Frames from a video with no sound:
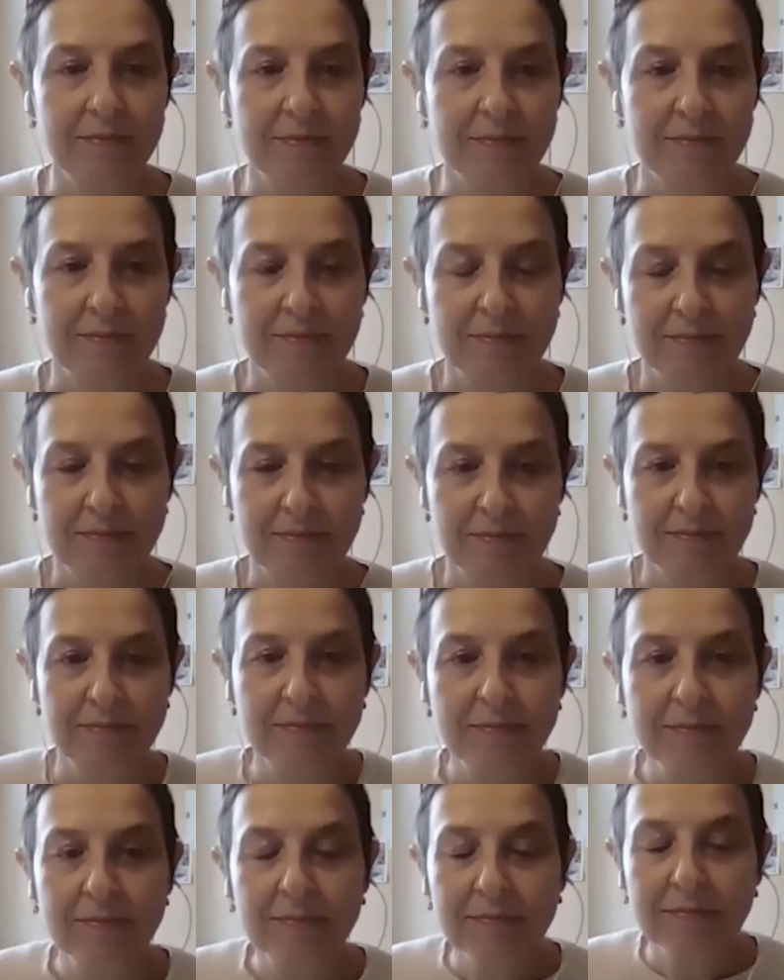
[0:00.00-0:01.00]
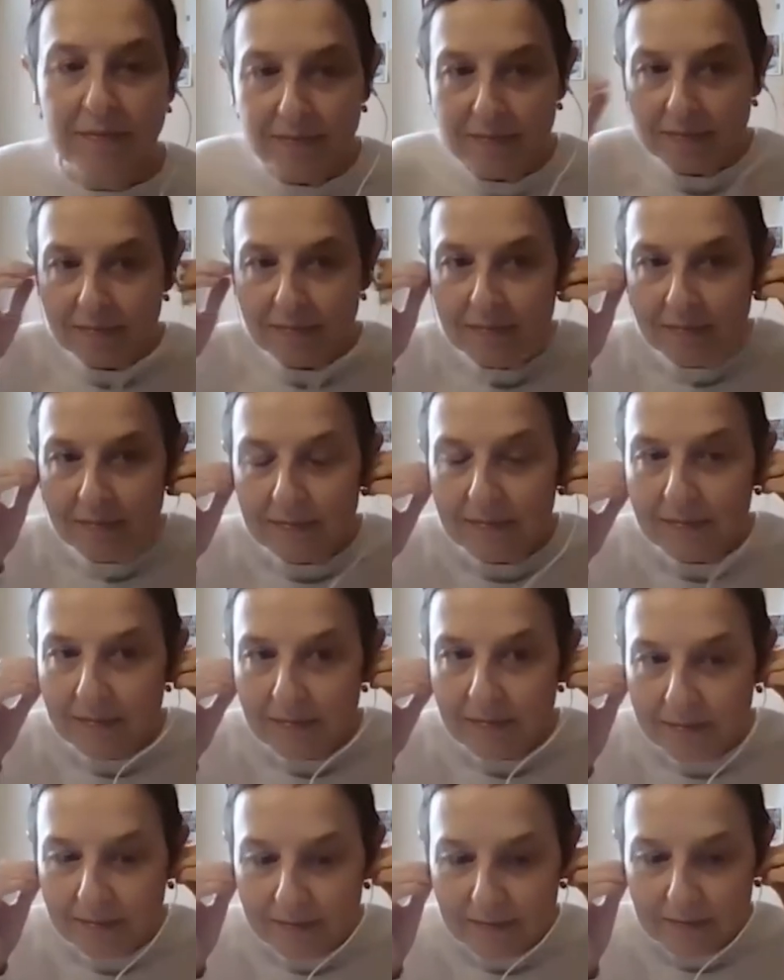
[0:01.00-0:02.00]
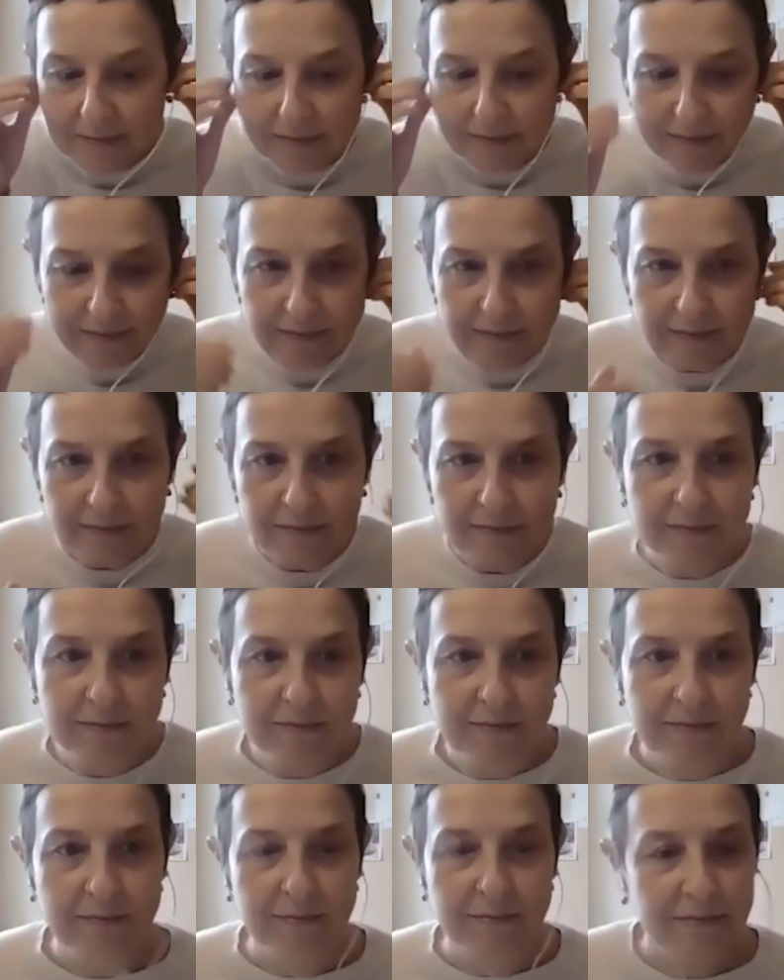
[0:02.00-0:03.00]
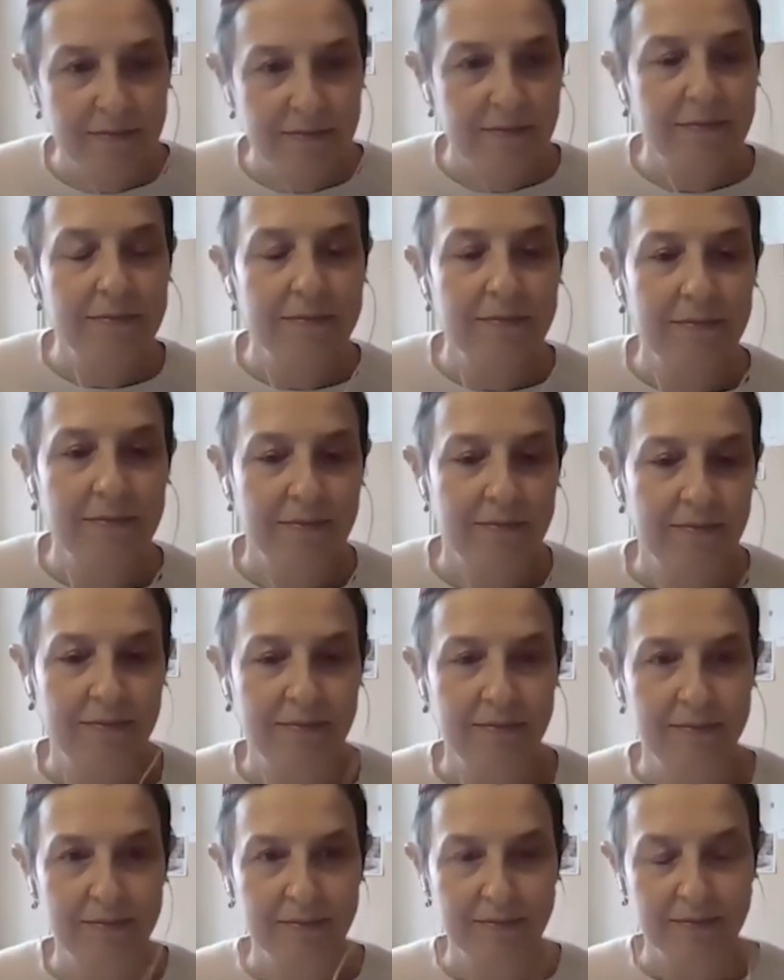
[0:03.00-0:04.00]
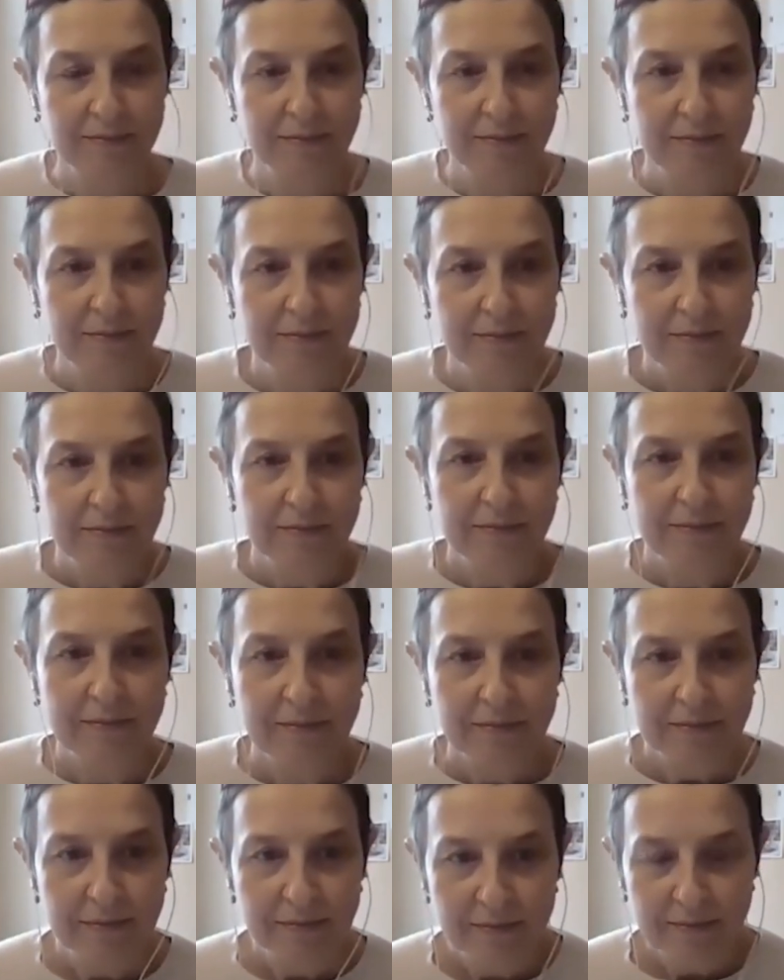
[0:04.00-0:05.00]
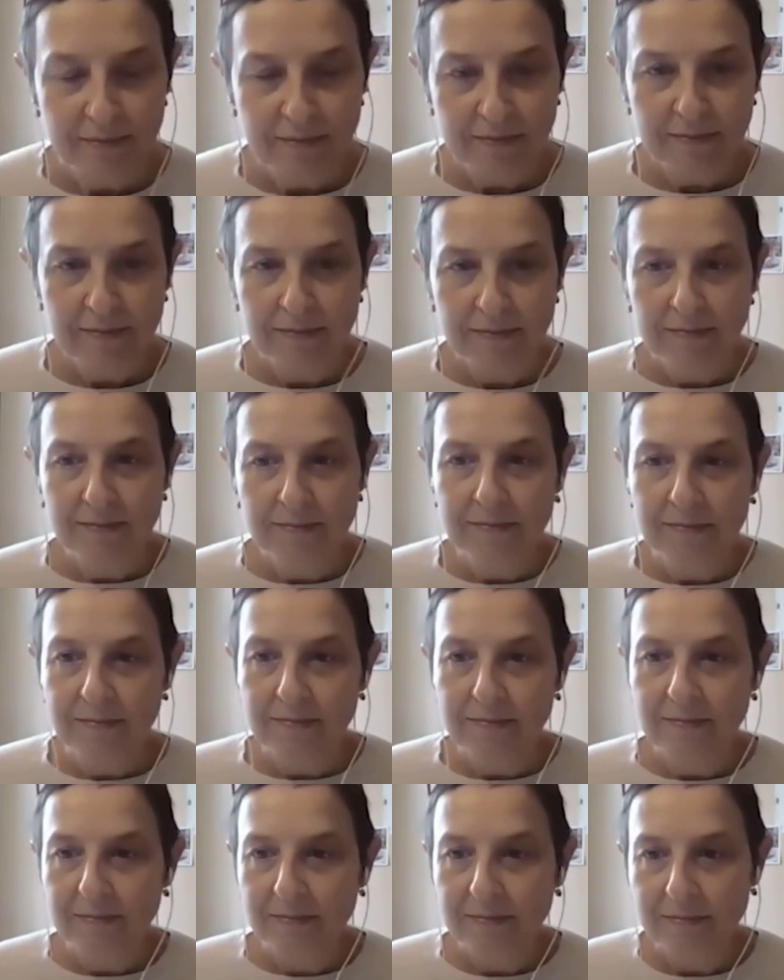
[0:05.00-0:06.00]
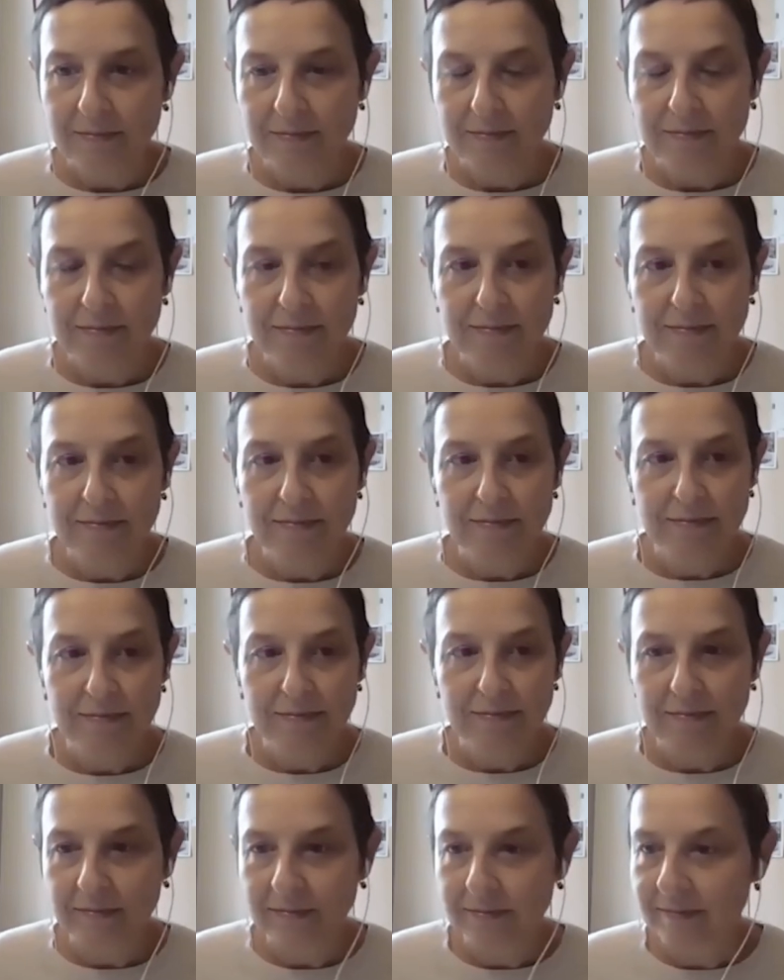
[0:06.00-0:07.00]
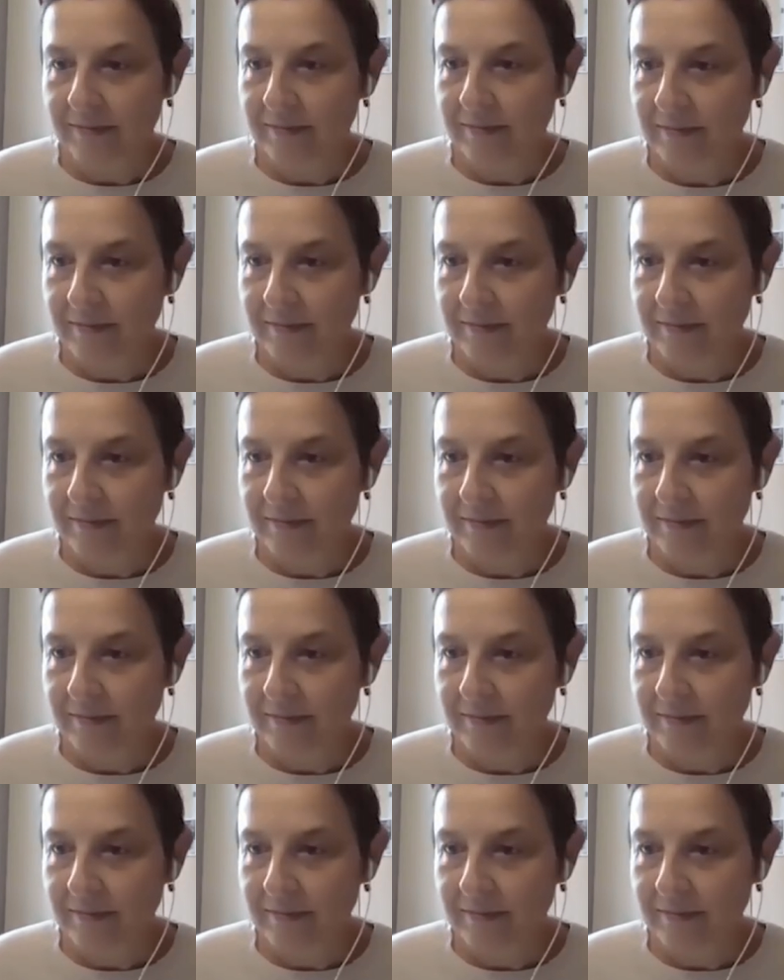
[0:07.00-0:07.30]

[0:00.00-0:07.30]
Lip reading: No words are spoken by the person on screen.